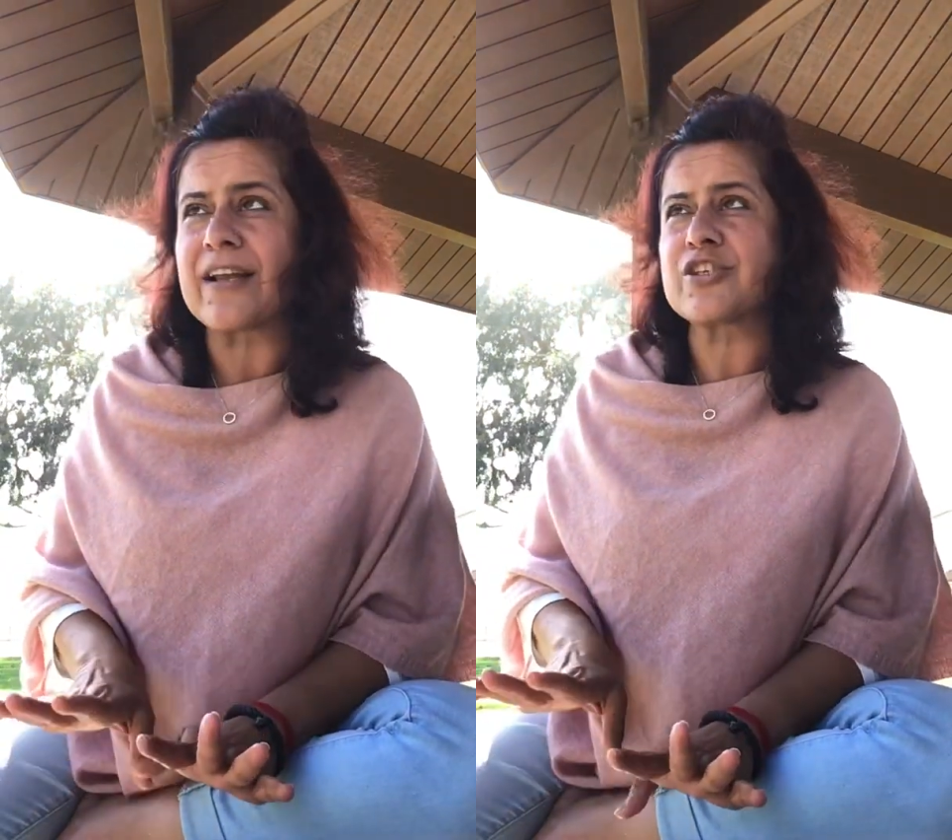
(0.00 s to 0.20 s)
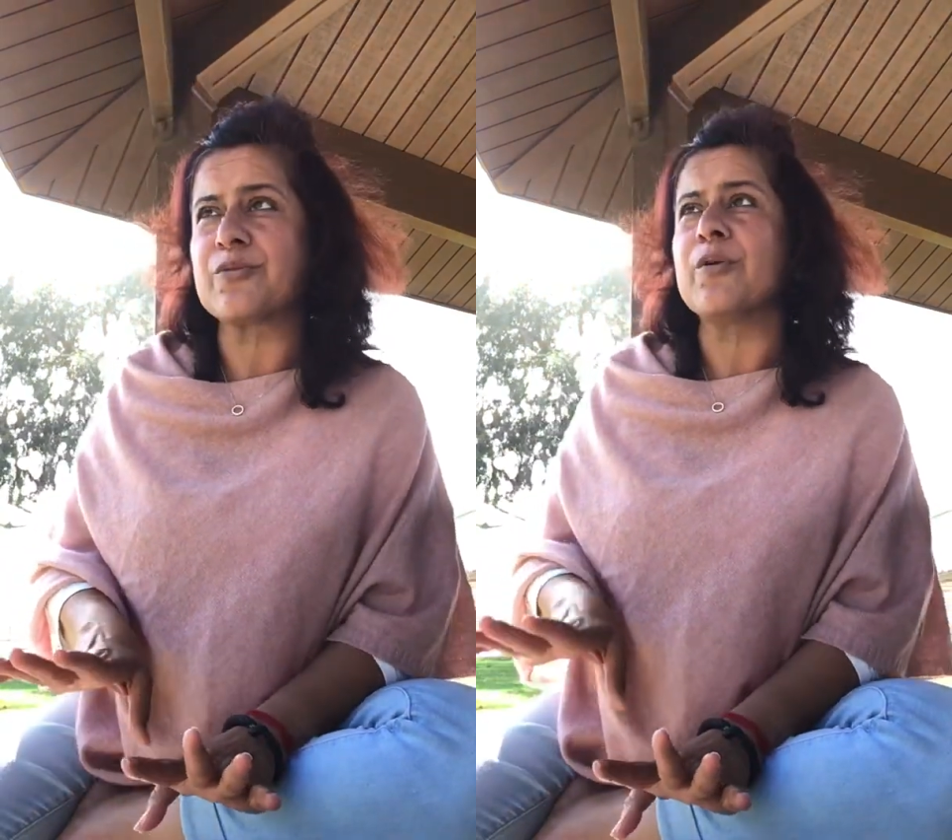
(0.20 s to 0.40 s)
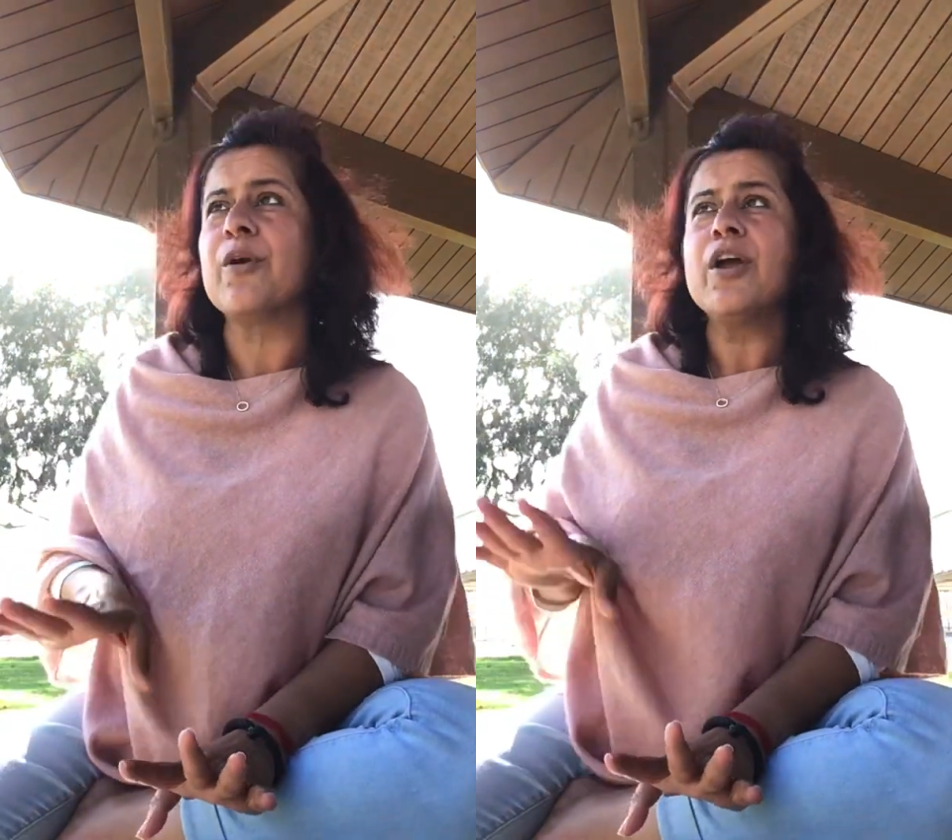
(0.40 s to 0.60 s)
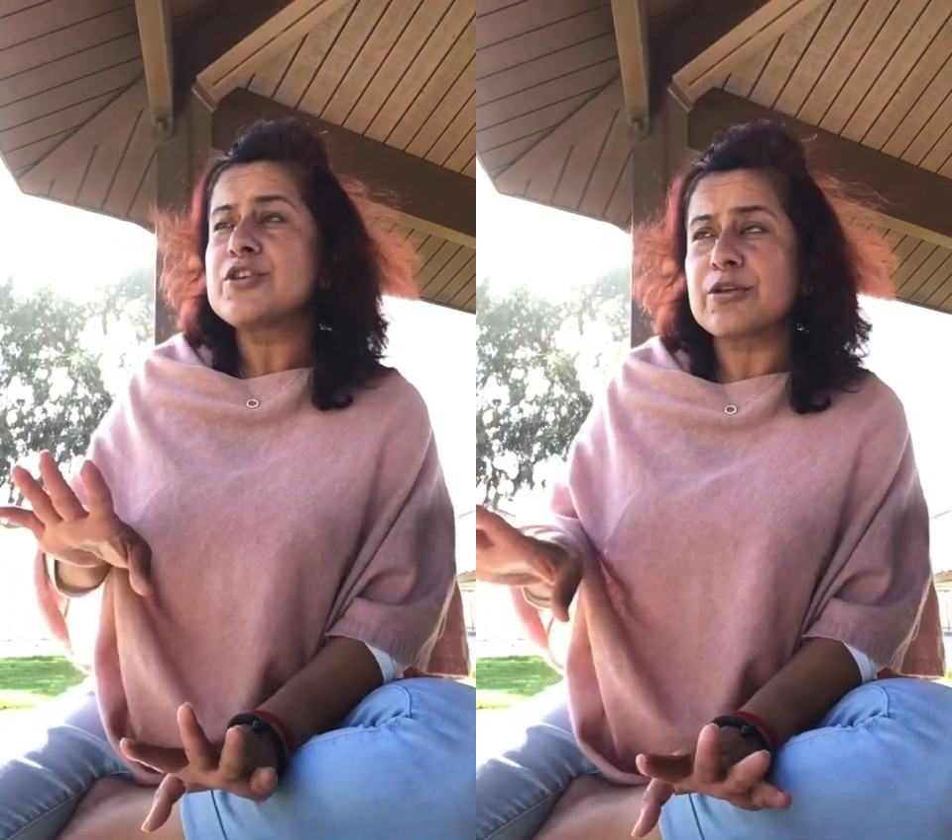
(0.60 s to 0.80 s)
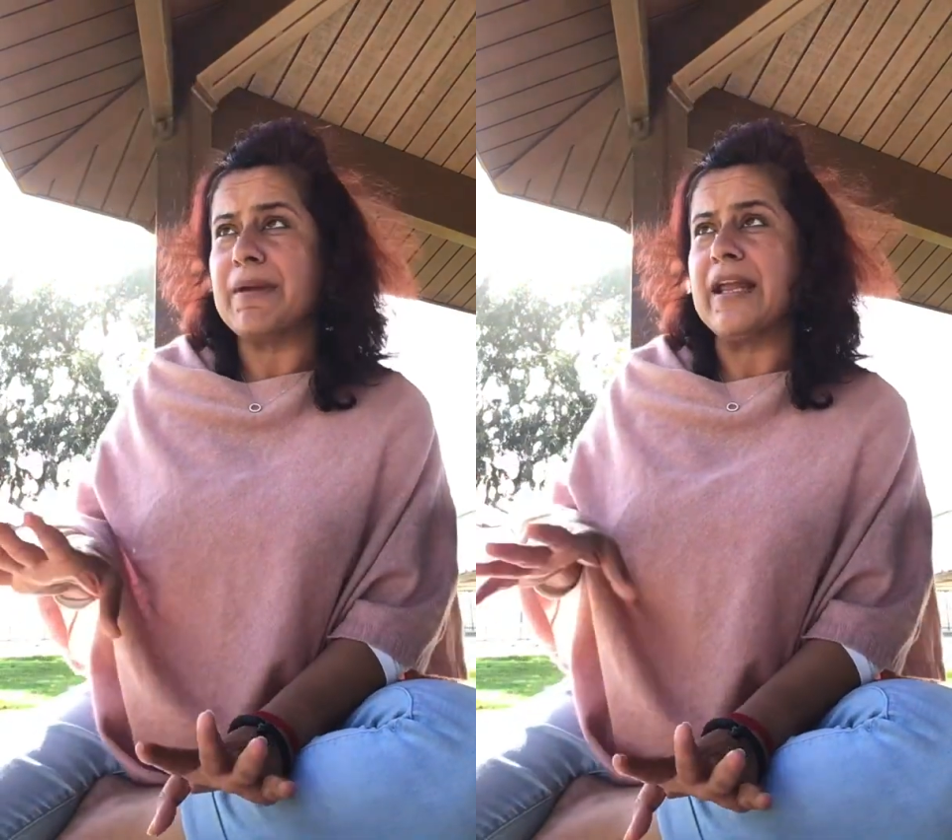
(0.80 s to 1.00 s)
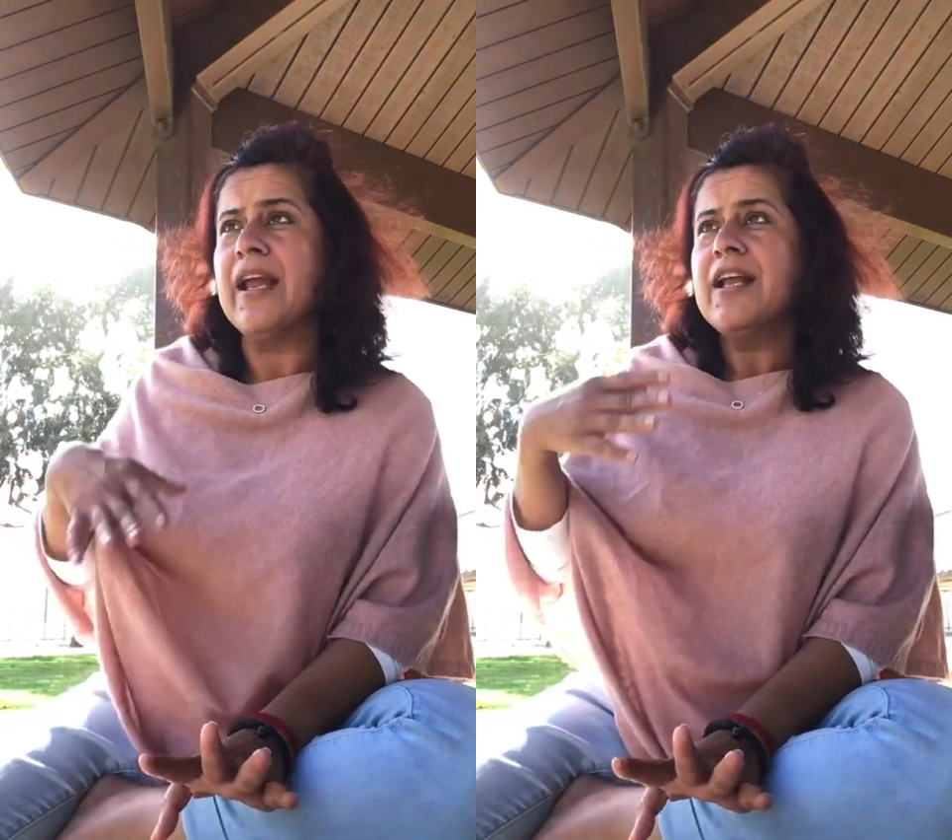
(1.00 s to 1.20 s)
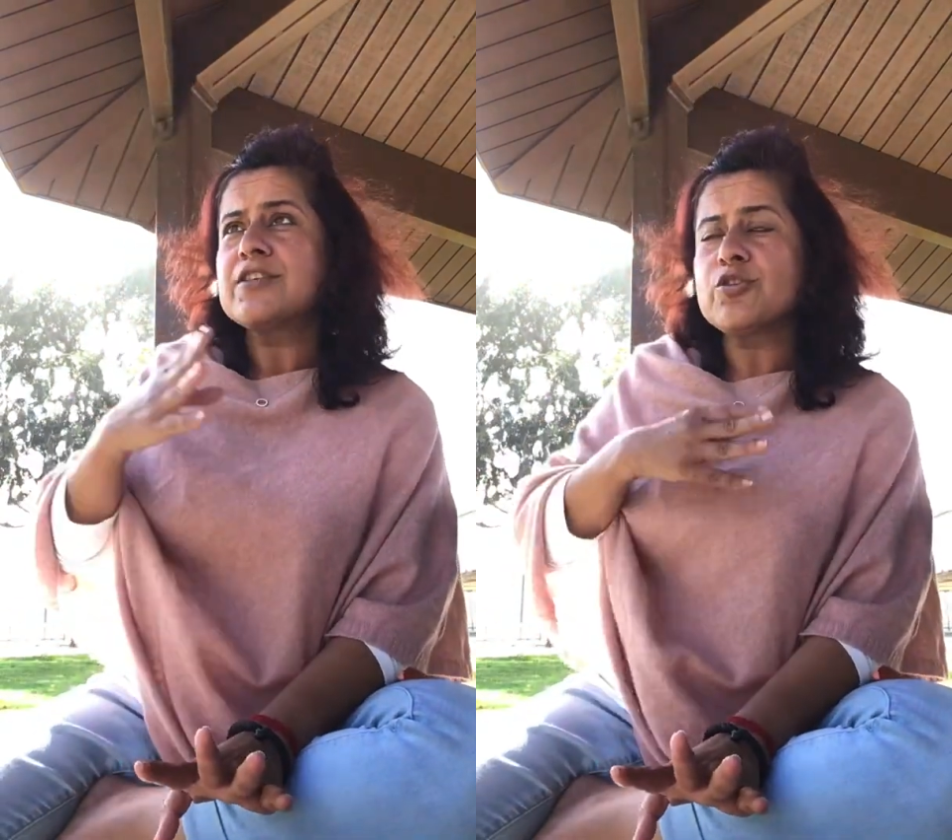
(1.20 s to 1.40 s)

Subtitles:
back to me.